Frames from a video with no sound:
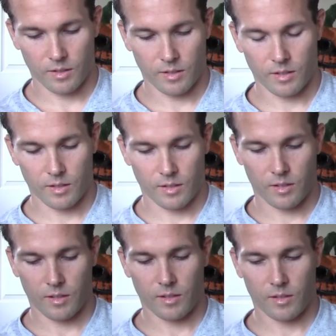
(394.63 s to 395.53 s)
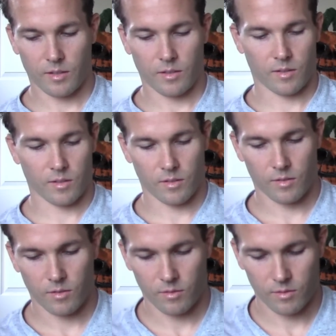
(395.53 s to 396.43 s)

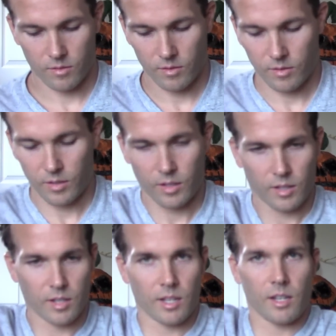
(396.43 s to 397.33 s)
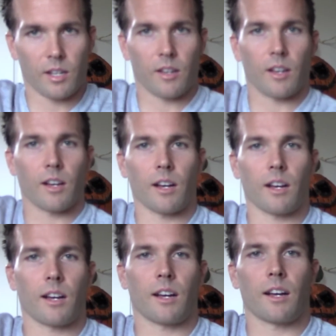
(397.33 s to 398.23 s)

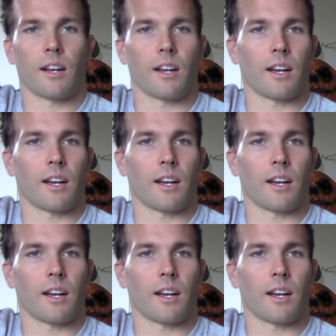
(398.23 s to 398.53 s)
(not speaking)